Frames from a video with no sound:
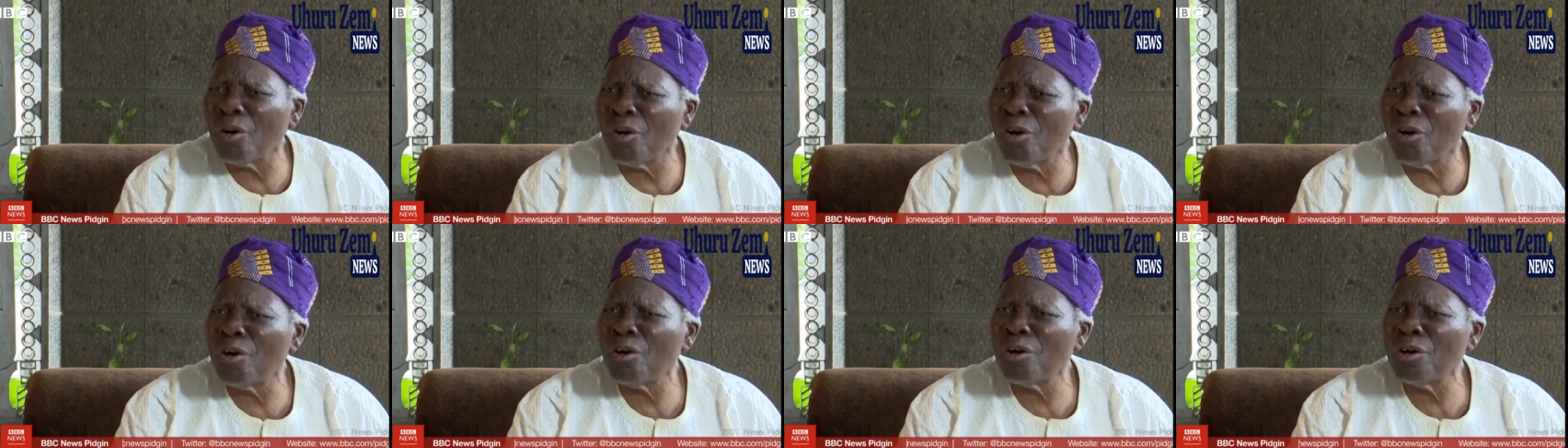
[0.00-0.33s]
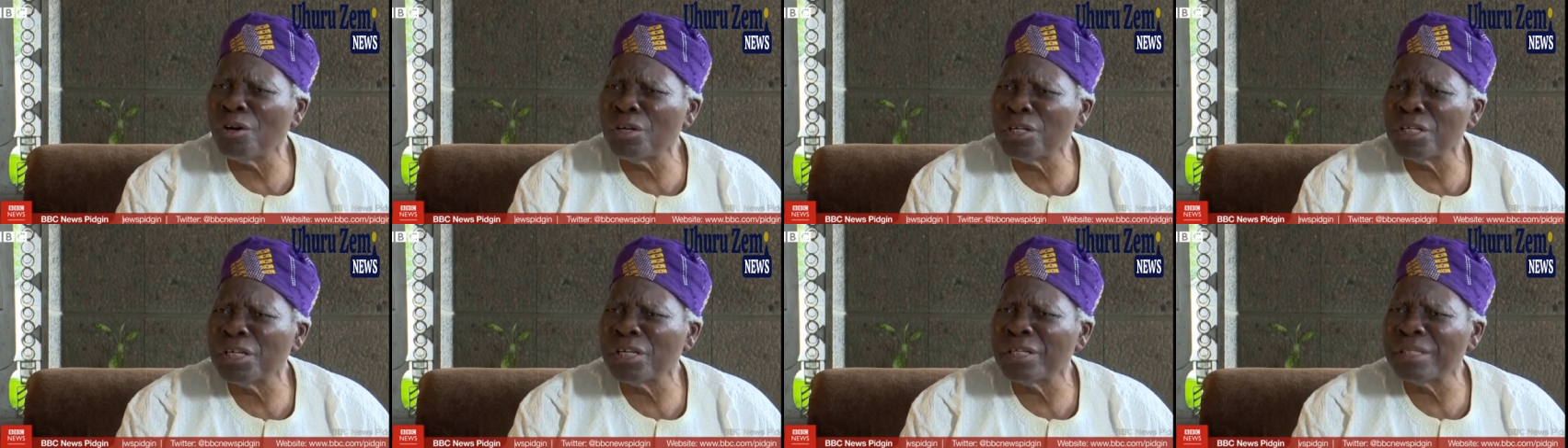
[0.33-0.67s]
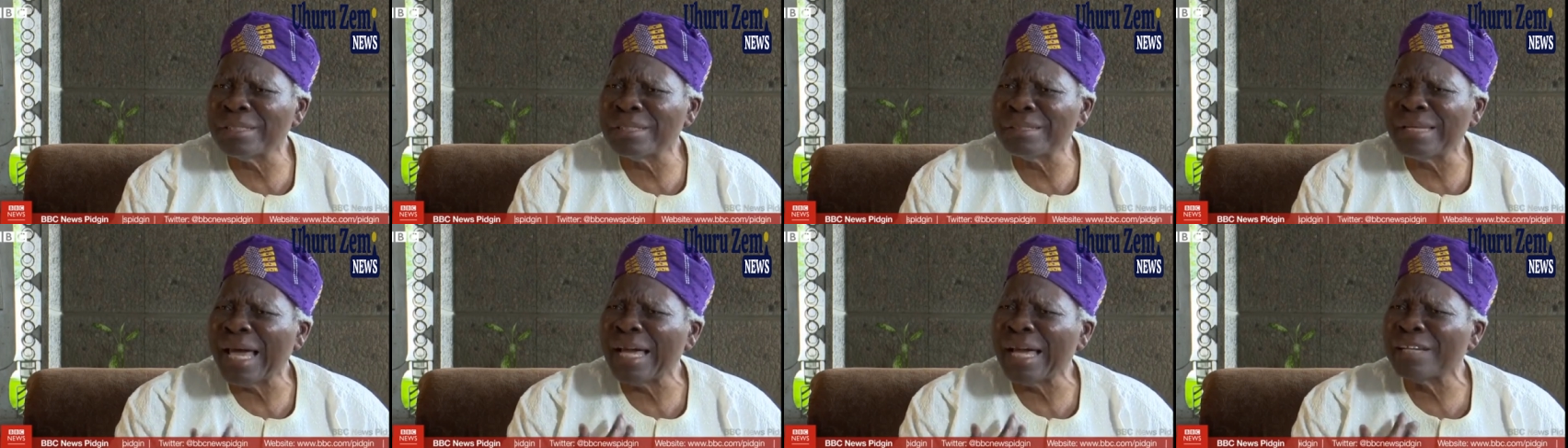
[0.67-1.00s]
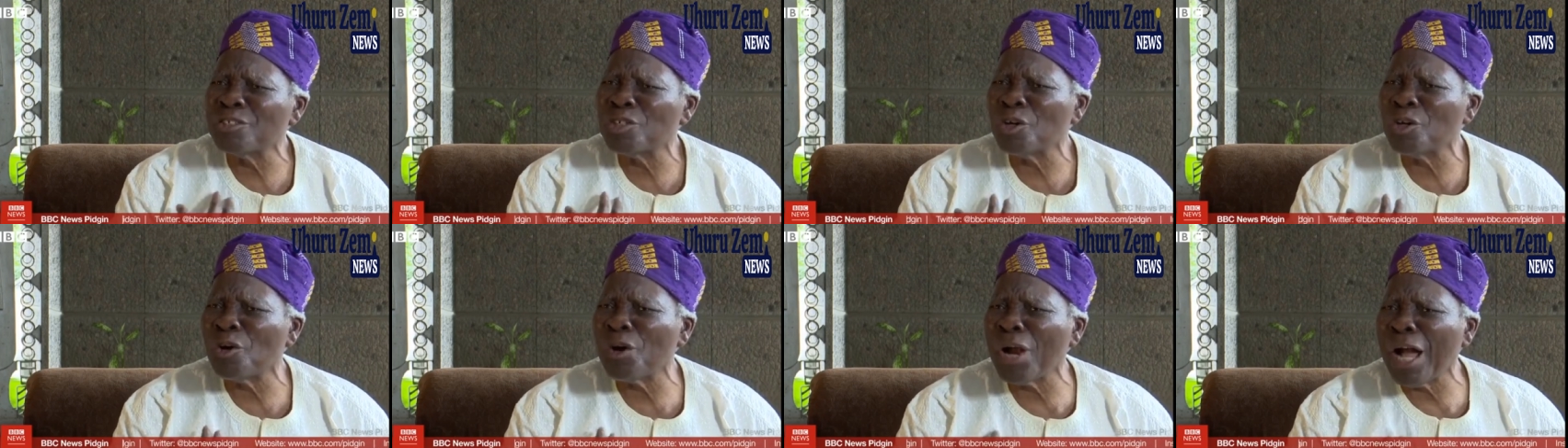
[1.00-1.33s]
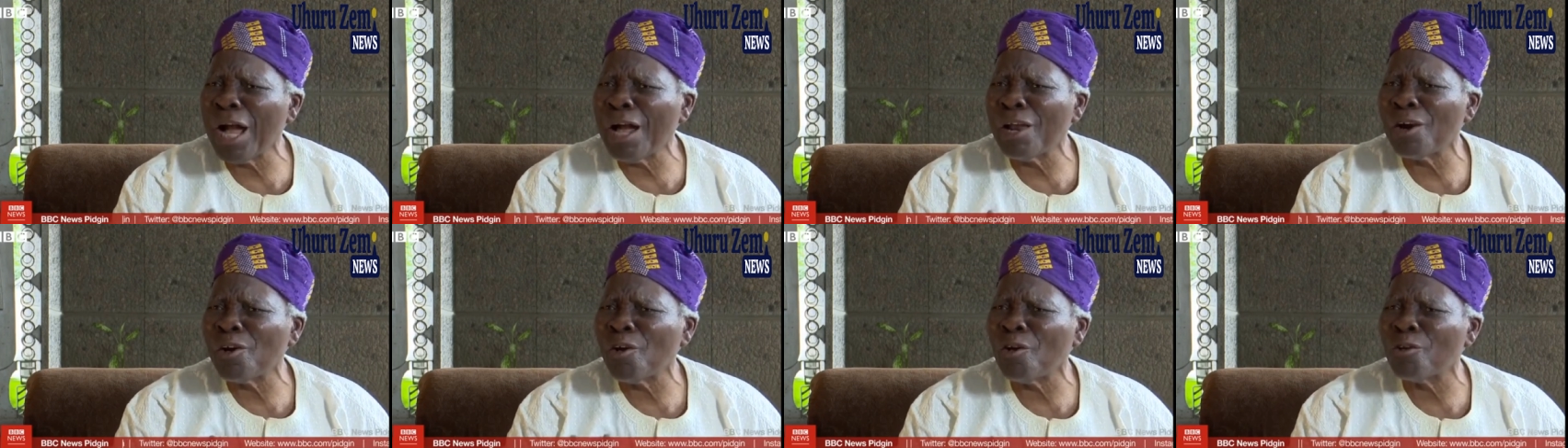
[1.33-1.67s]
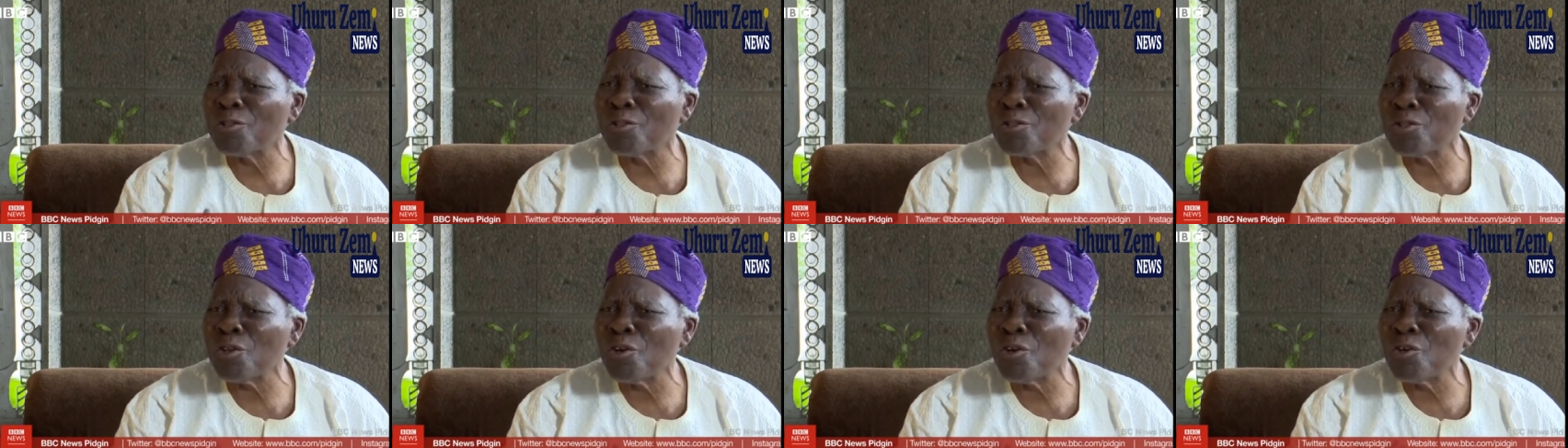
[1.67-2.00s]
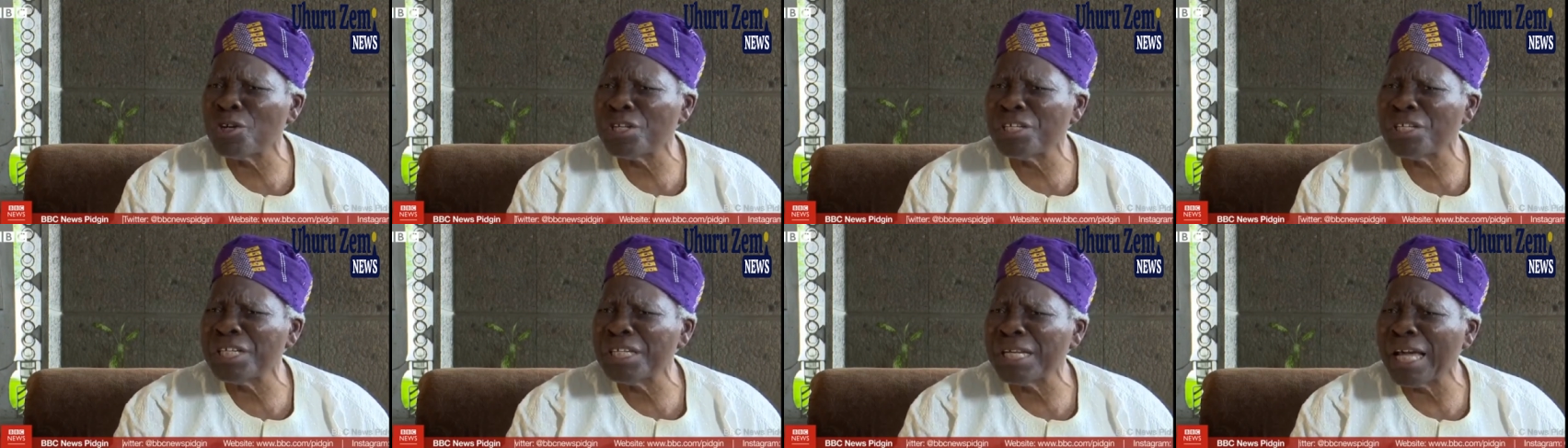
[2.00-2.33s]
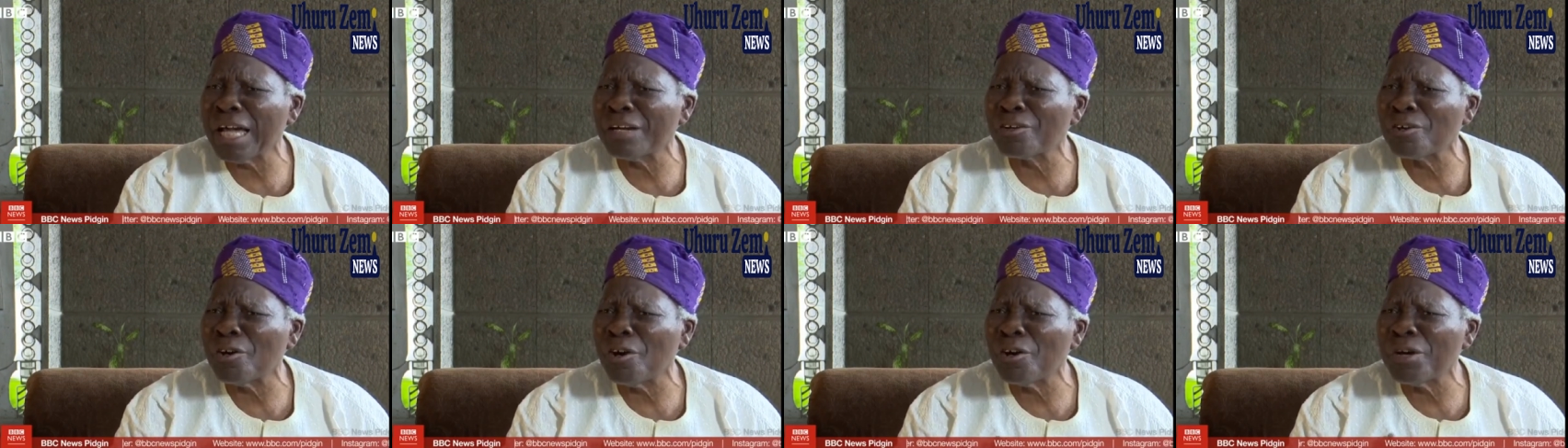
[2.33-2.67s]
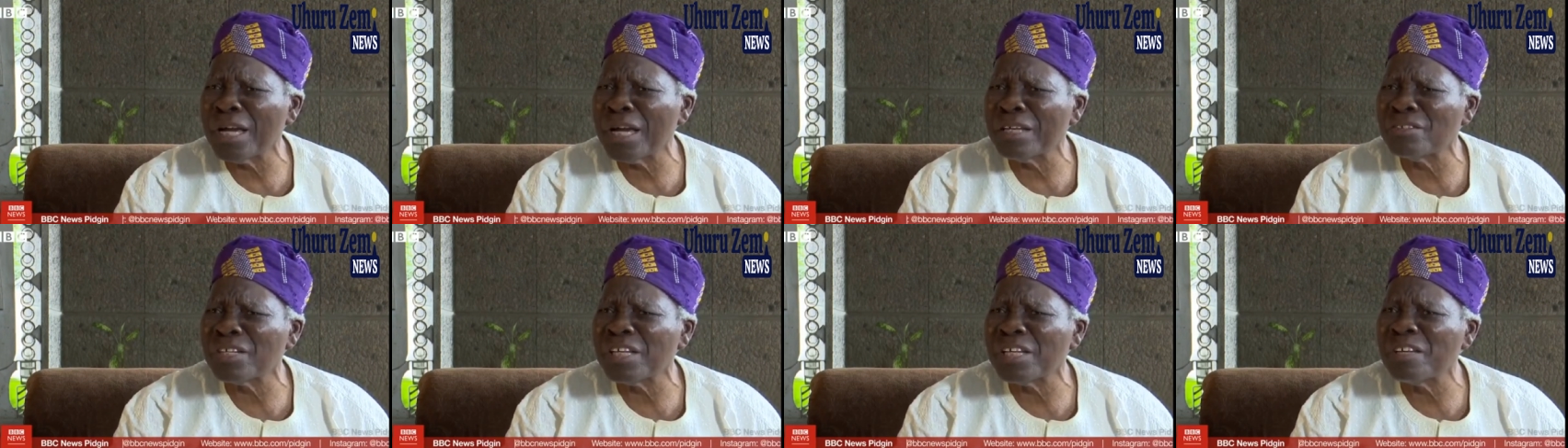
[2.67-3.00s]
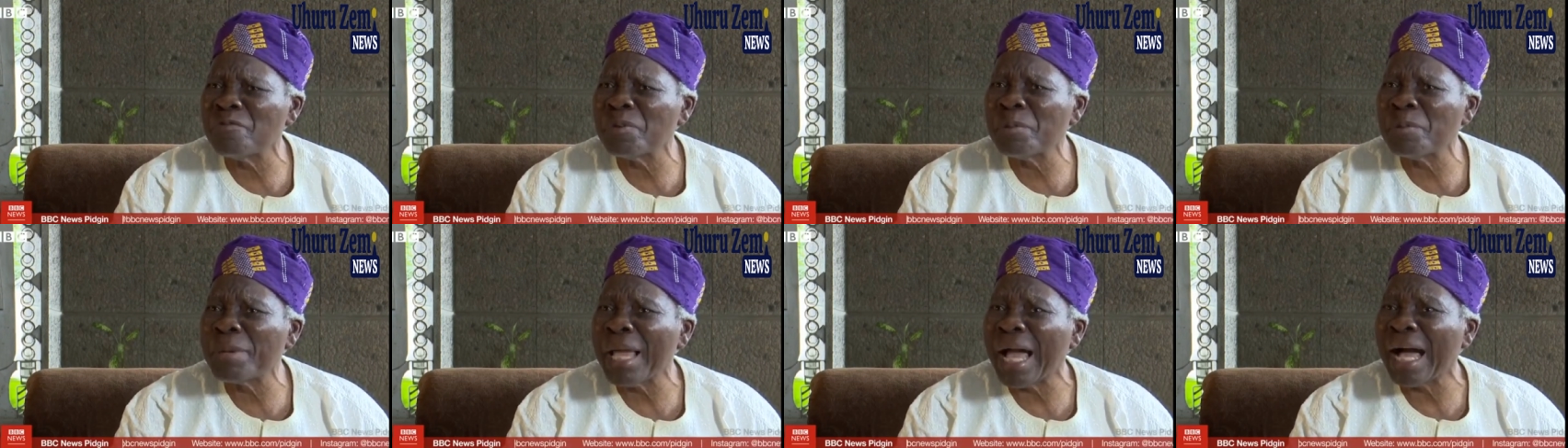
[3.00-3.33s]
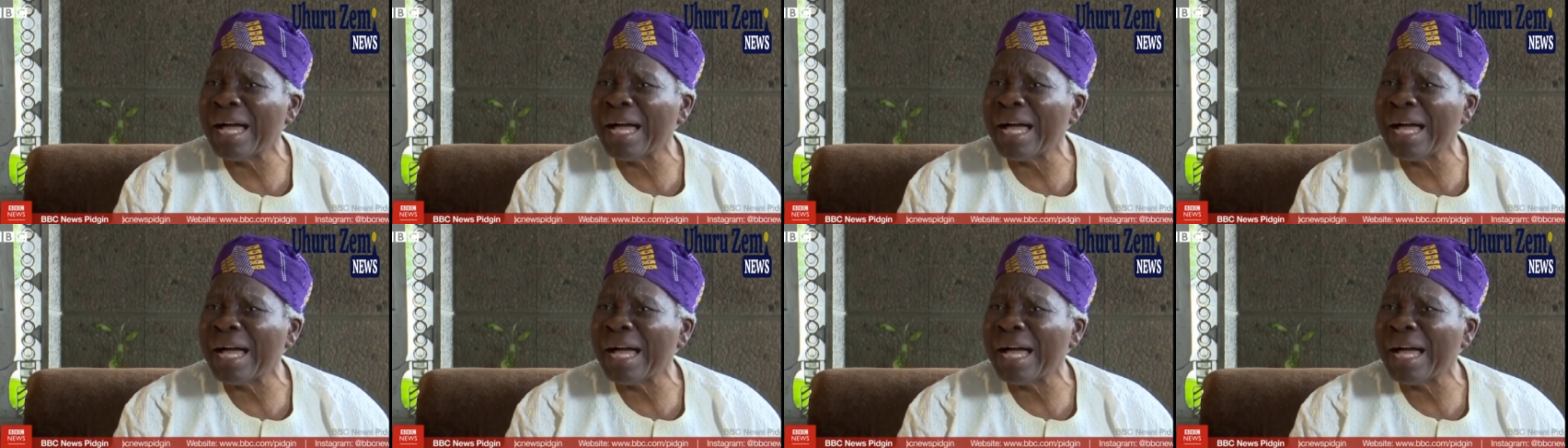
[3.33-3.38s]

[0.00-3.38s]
all the natural authority that God has given me